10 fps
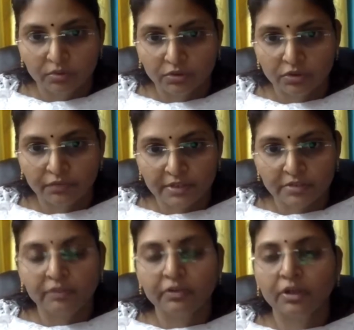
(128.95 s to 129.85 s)
So first
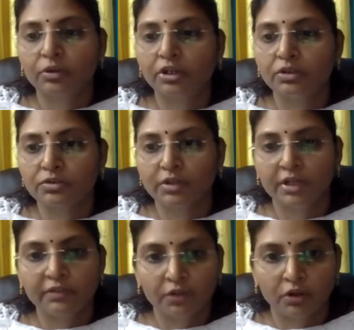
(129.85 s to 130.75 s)
thing we are going to
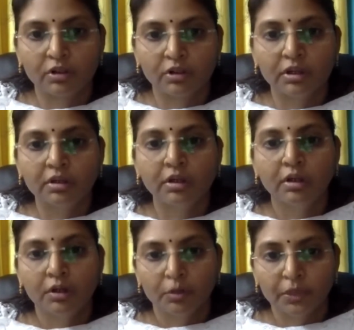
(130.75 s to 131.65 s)
screen for all the
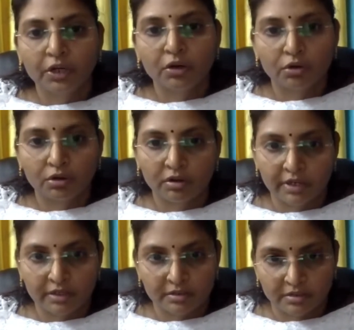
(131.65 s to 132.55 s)
beta
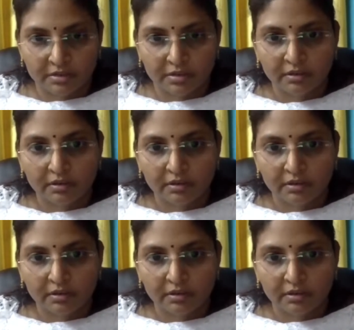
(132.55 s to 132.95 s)
coronaviruses,